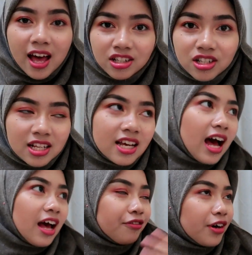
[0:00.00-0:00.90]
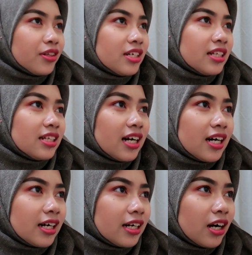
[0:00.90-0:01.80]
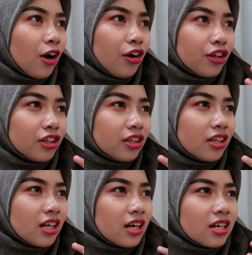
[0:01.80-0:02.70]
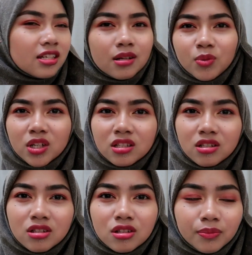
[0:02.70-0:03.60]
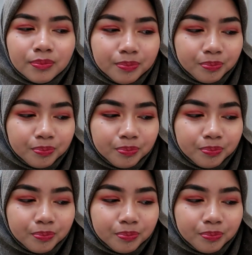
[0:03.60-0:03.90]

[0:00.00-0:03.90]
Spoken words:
Actually, I found it on someone's YouTube